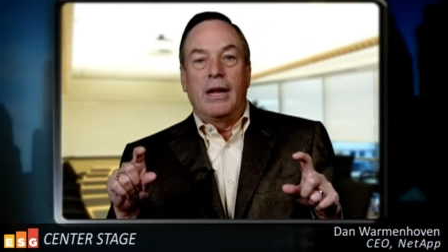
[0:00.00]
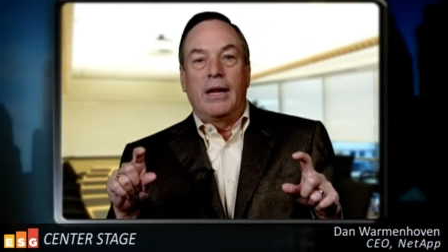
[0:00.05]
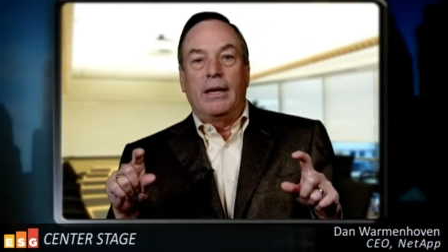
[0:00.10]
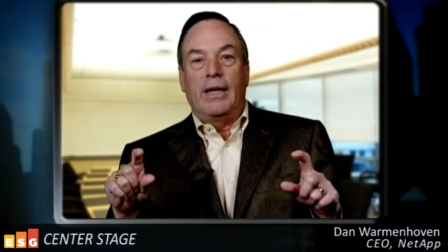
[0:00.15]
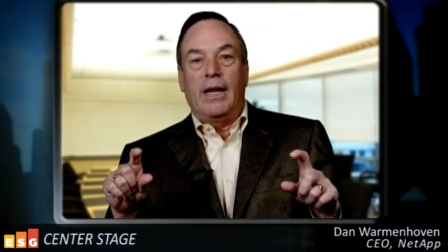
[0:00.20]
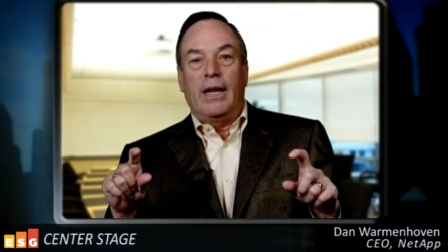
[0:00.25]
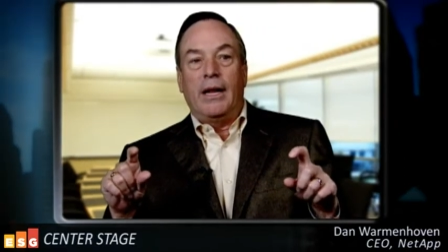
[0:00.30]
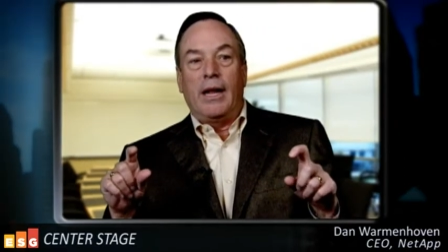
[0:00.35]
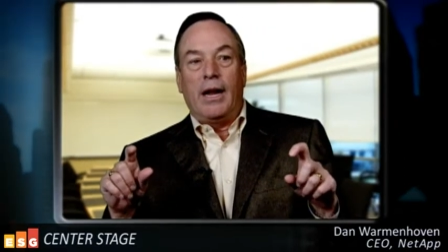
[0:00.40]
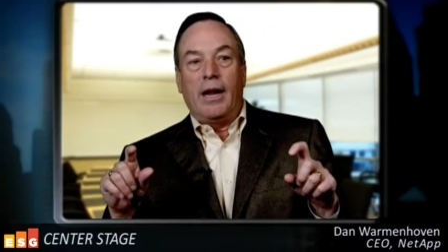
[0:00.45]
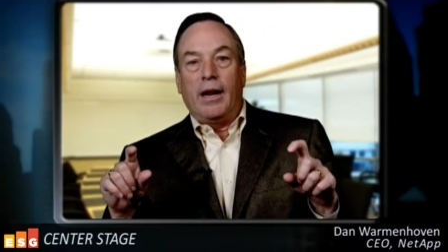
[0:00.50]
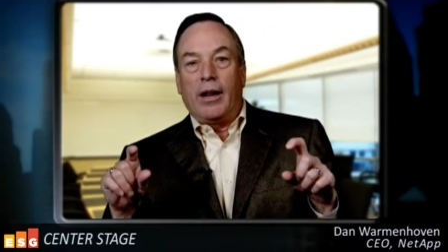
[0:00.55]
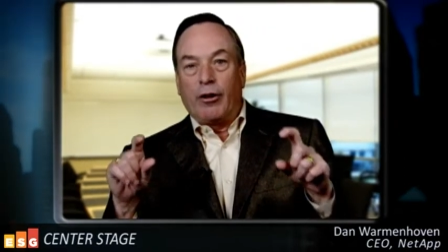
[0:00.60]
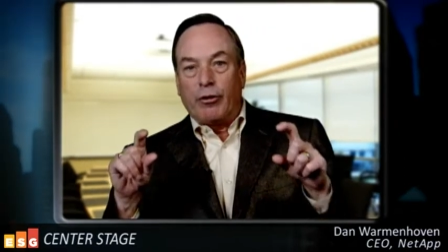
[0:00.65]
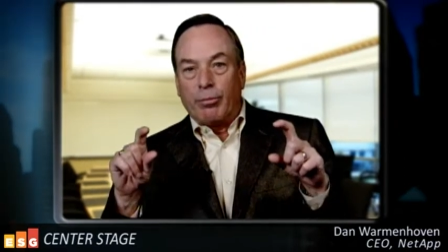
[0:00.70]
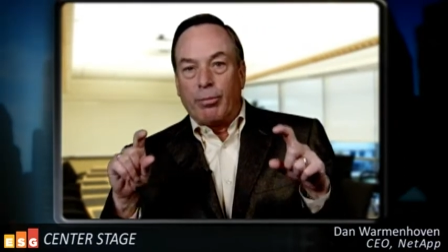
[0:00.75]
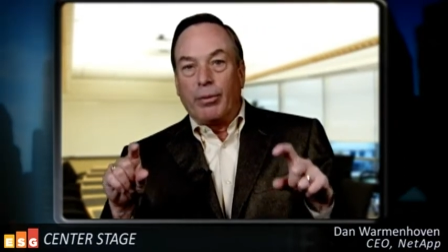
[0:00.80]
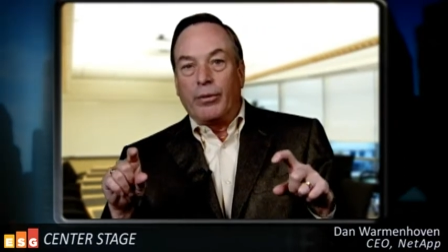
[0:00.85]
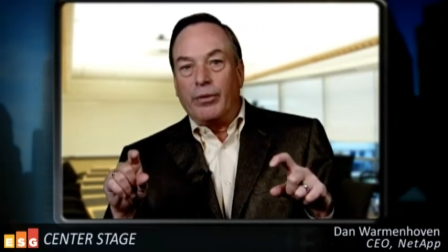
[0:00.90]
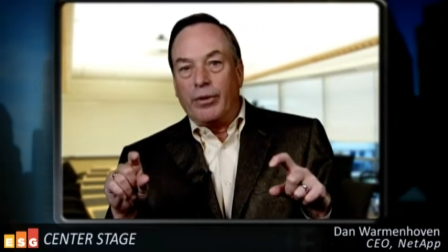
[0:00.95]
They gain
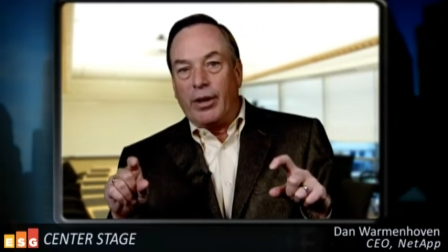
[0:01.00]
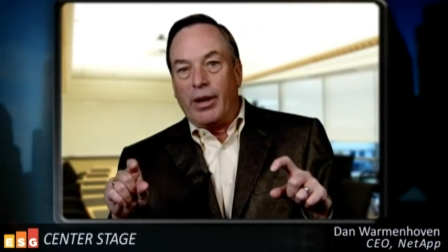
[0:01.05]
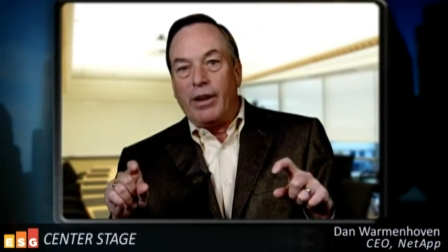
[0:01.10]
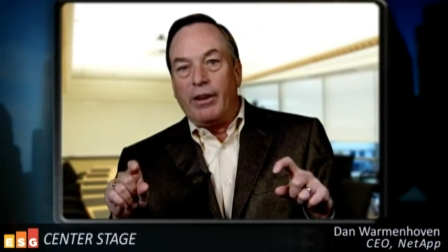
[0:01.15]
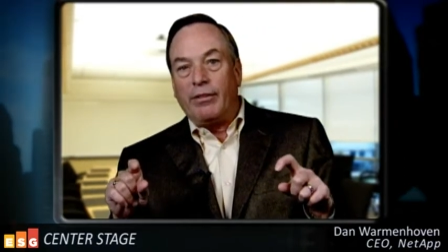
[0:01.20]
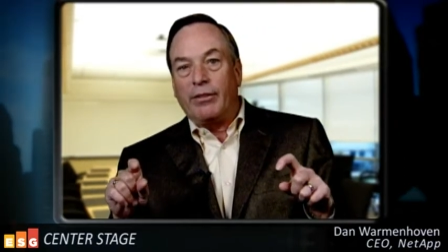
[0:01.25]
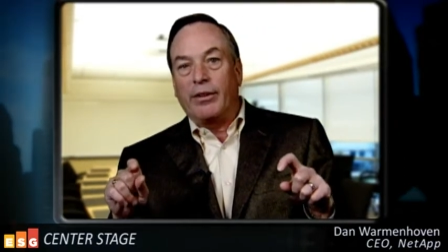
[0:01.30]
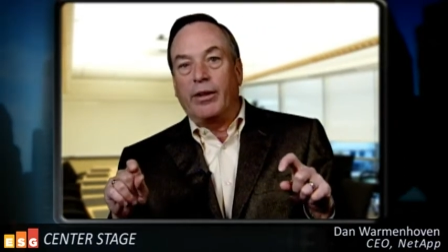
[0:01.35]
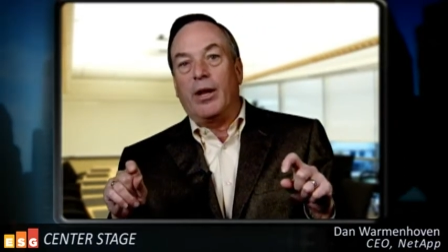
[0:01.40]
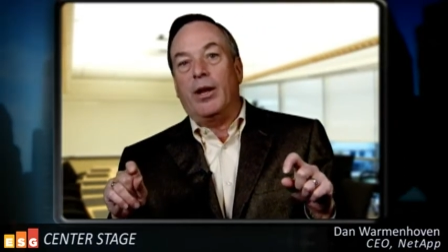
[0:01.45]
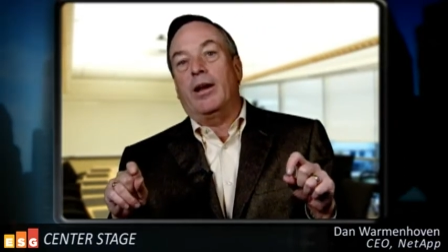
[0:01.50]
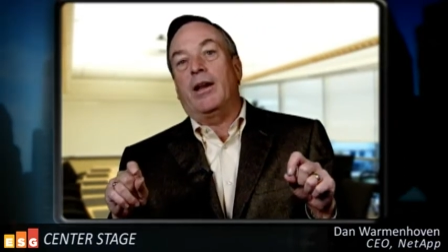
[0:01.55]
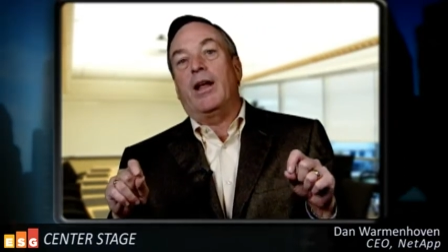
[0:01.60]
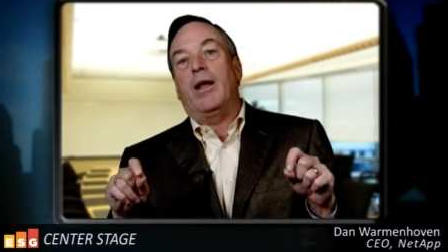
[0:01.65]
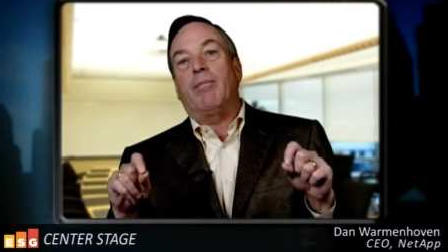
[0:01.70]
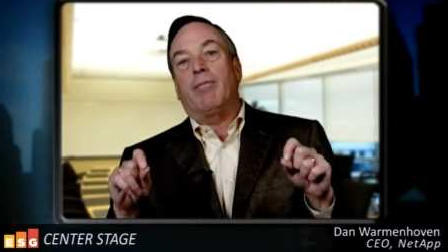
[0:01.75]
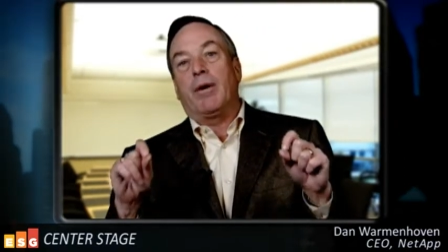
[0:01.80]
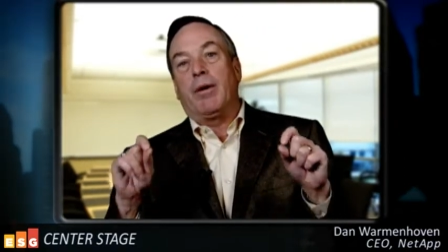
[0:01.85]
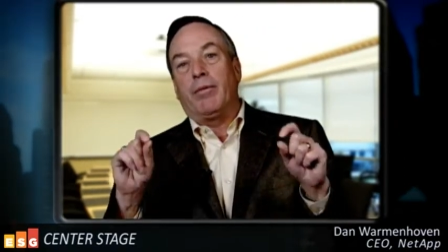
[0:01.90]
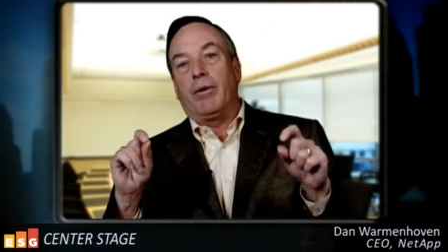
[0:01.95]
expertise and they
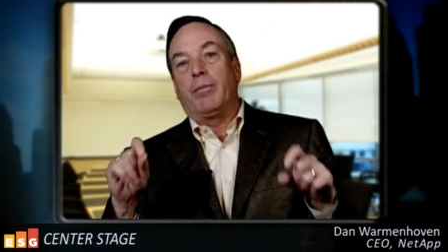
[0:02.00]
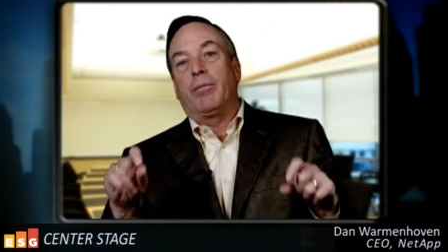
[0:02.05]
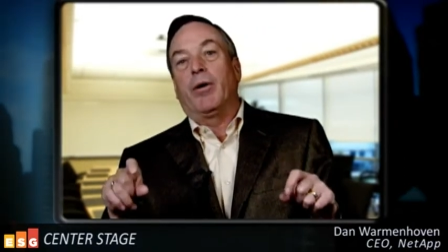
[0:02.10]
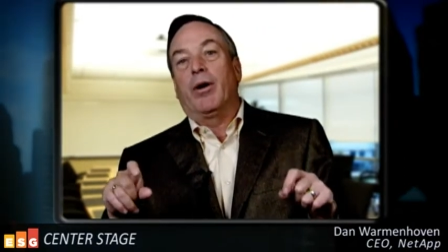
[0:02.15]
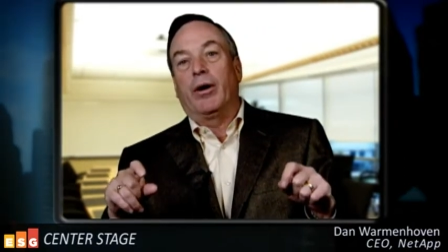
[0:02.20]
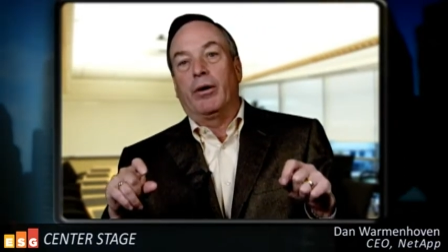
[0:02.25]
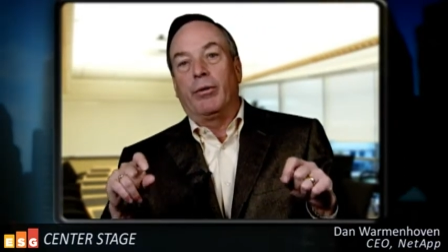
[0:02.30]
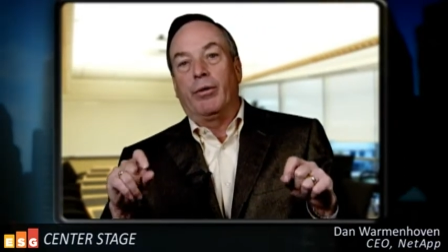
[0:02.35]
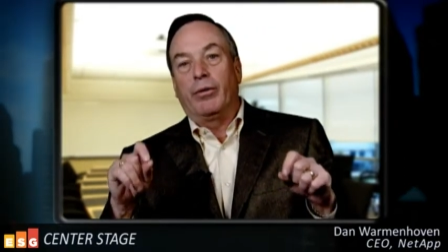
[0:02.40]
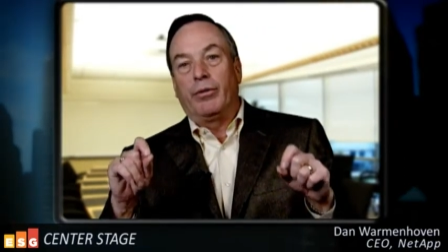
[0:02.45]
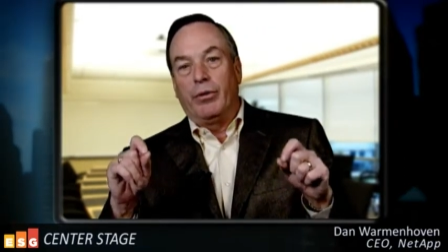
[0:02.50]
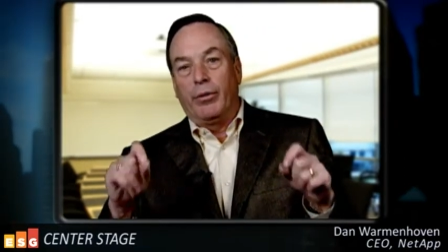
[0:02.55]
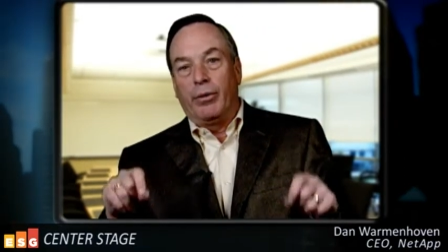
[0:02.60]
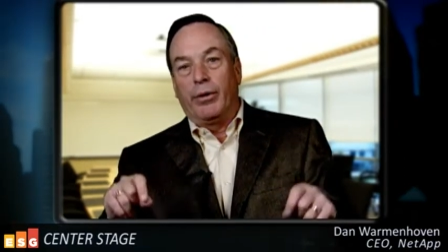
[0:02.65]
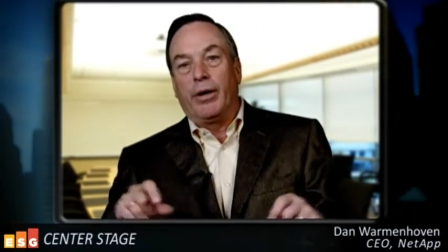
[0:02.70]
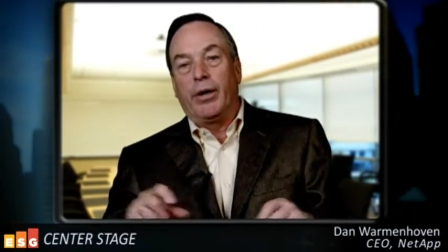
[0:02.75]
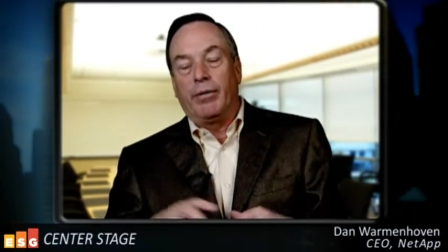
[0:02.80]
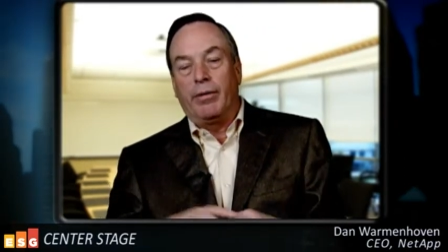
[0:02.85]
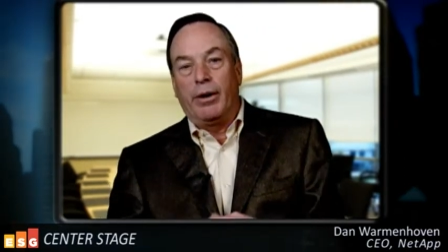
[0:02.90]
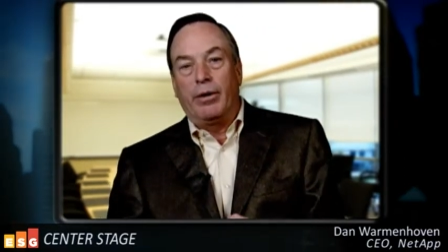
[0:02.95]
keep coming to market with new
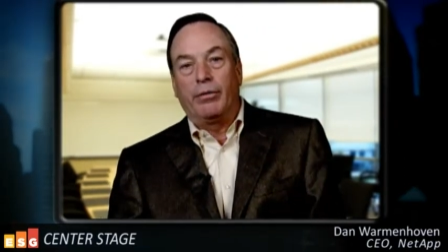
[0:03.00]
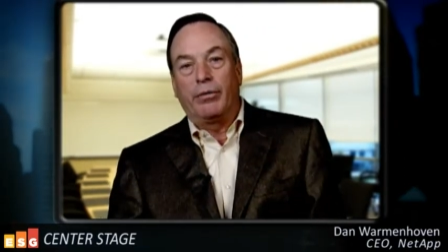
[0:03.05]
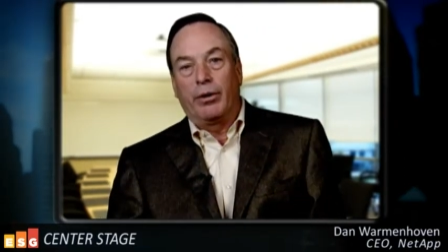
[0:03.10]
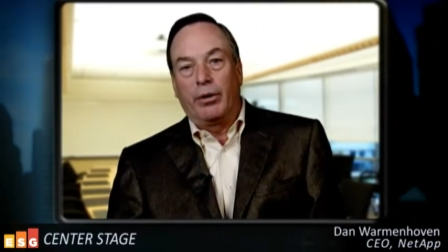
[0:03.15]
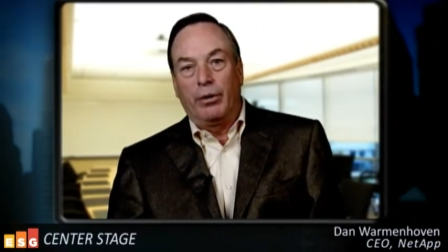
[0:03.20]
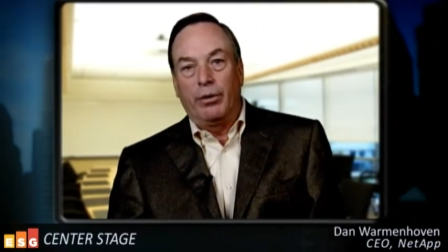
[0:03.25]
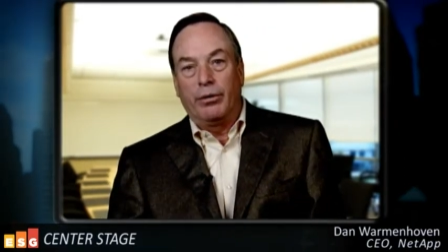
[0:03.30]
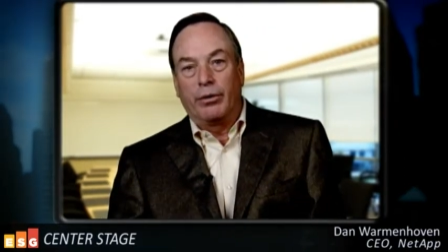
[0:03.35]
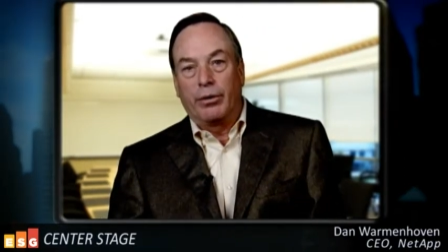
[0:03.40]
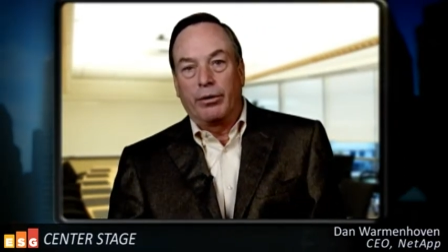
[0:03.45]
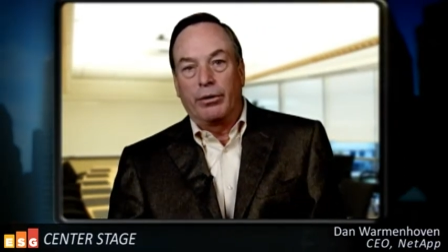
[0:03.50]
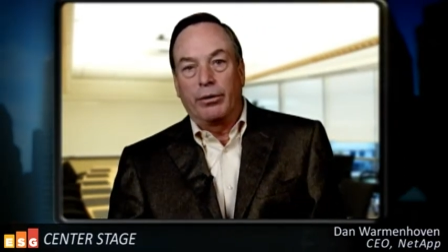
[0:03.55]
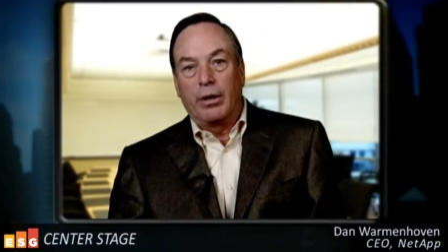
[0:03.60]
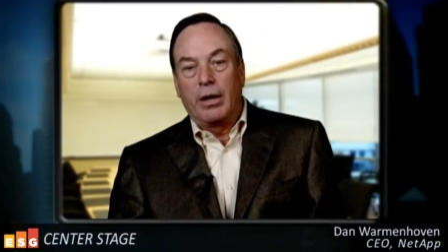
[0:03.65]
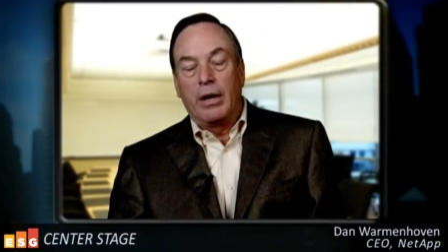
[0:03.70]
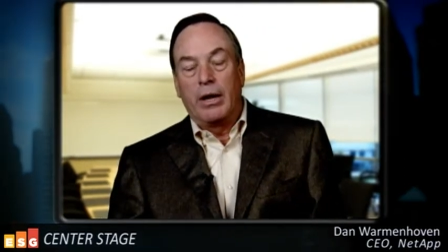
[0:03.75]
and innovative solutions.